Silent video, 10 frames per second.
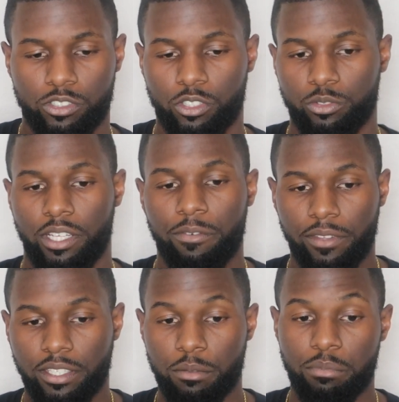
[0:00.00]
So
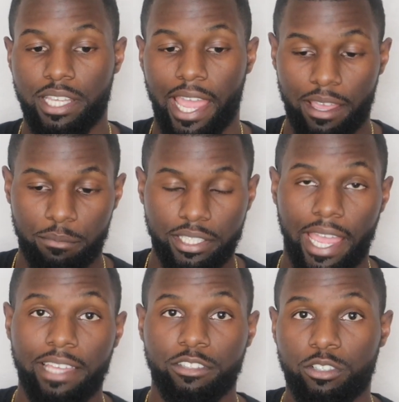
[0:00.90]
definitely be
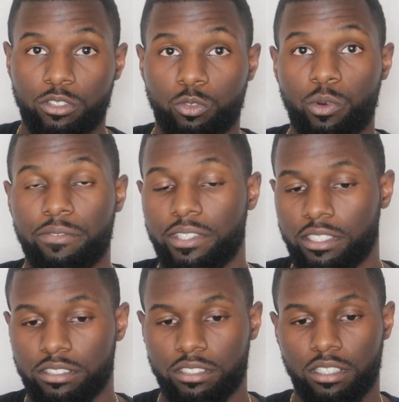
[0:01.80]
ethical with
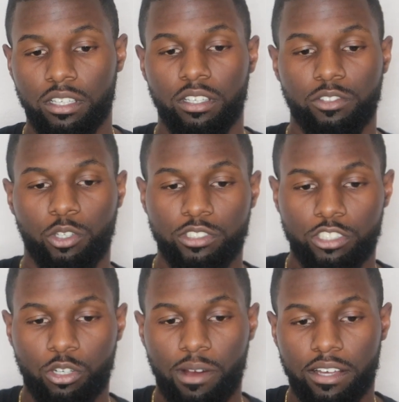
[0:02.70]
this. Don't
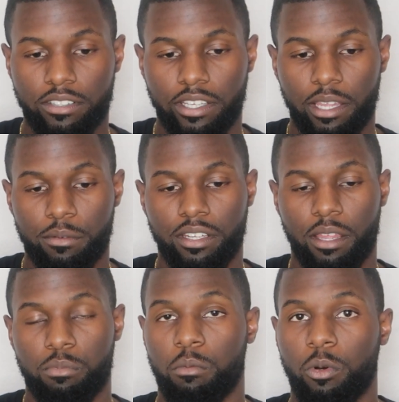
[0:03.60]
just go out there
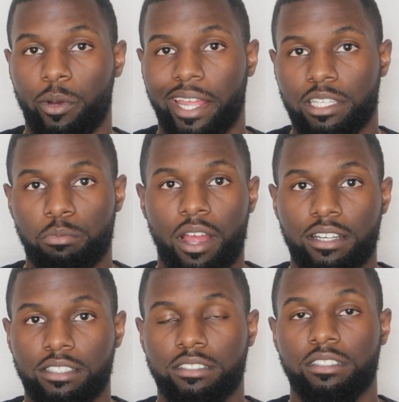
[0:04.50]
and promote any
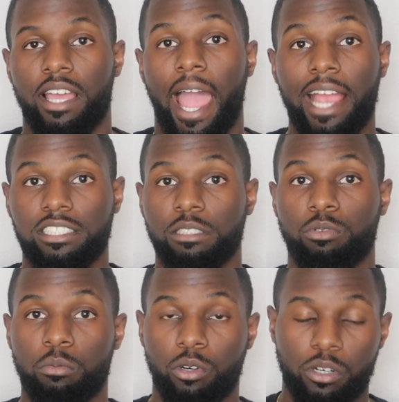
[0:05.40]
product. Actually
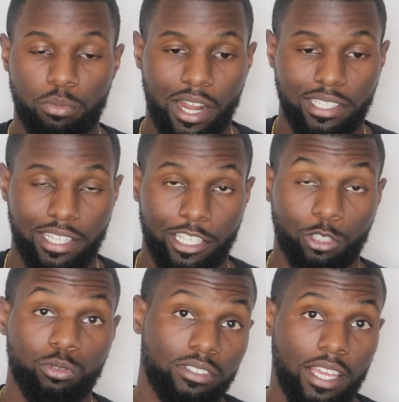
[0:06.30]
promote a product that
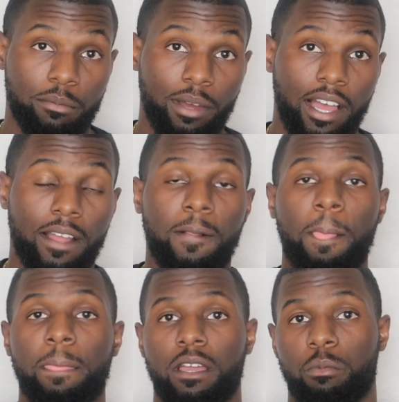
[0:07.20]
you stand by,
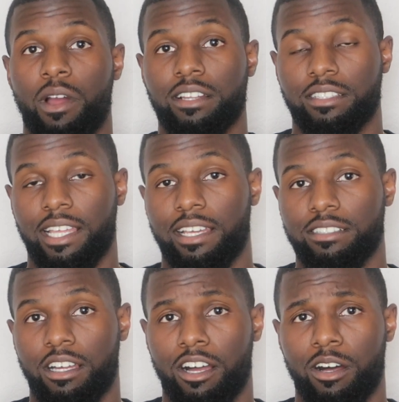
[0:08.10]
a product
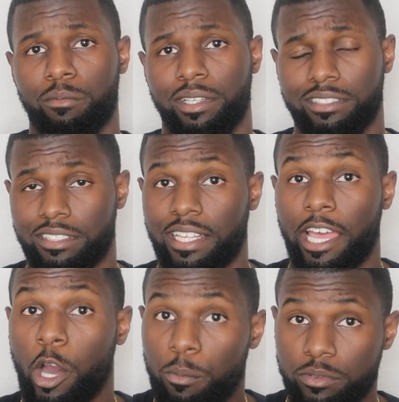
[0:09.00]
that is going to
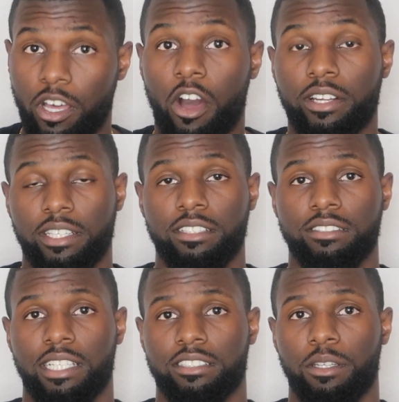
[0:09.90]
help the
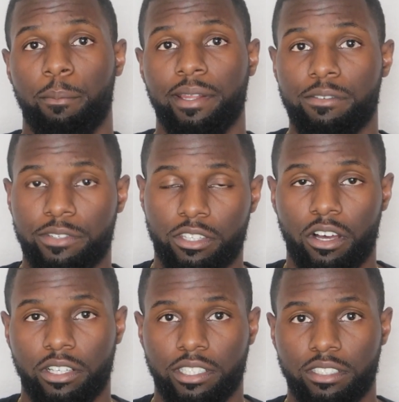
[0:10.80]
audience, that's going to benefit the
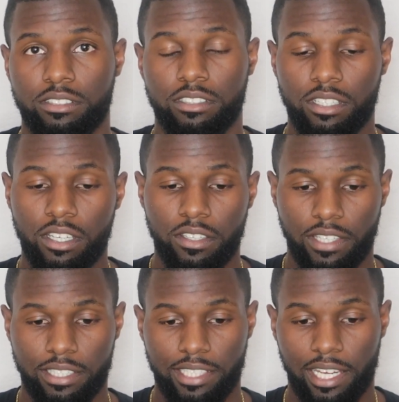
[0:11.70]
audience,
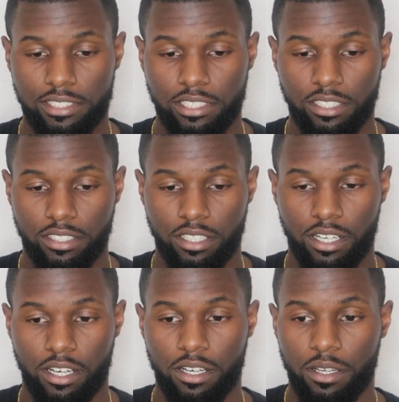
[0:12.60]
that's actually going
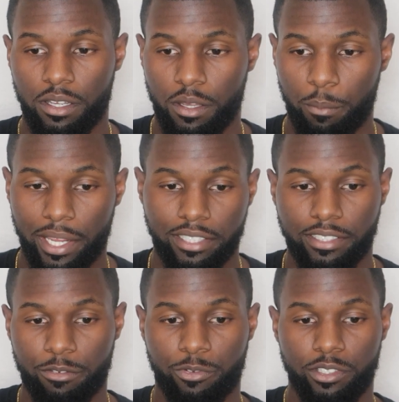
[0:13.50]
to make a
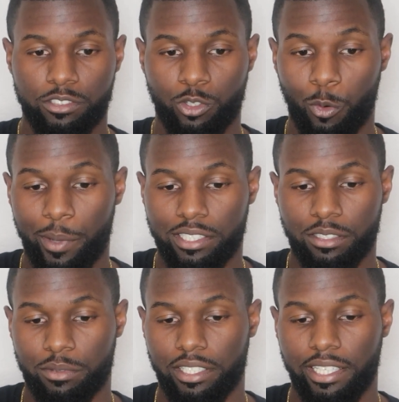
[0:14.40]
difference or make
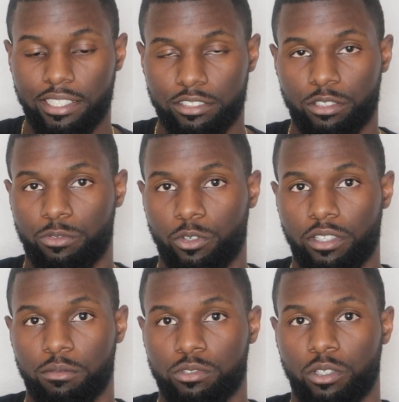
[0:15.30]
something easier for
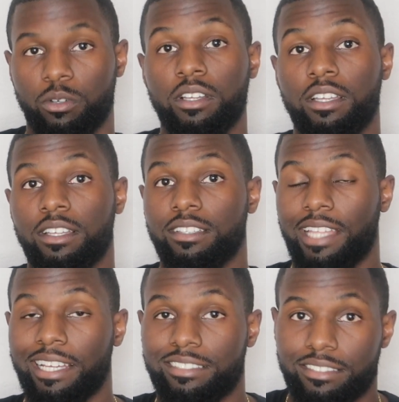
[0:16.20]
them. So
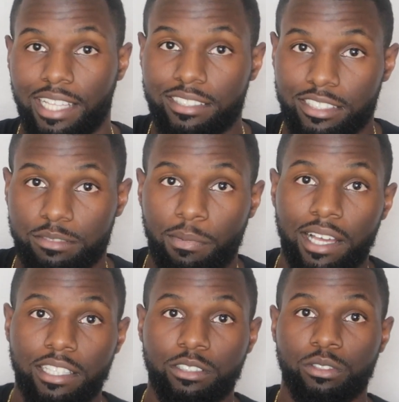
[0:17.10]
that's just
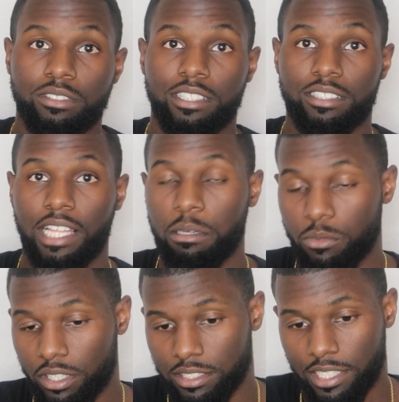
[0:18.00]
my little
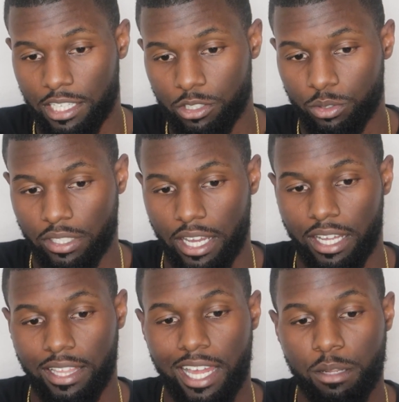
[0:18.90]
disclaimer, because I know that
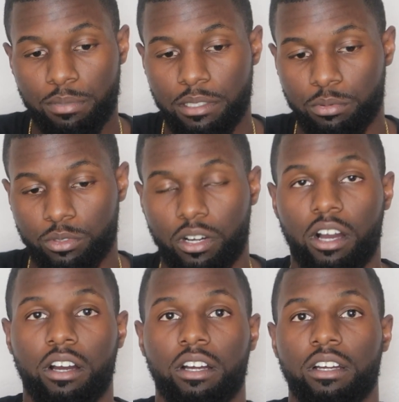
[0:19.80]
a lot of people
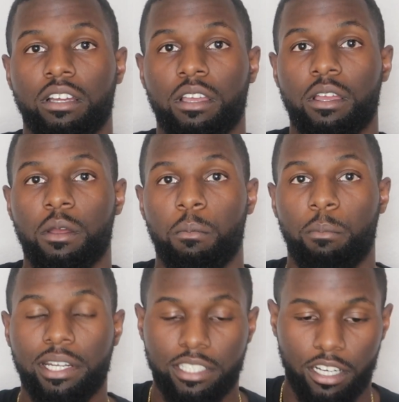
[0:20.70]
are
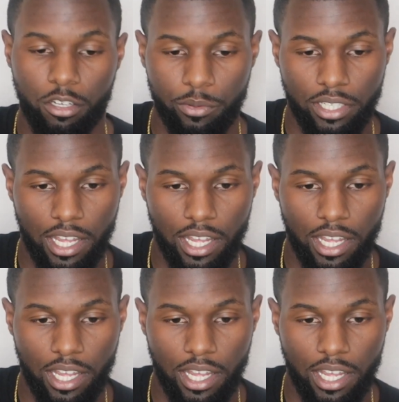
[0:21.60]
money hungry.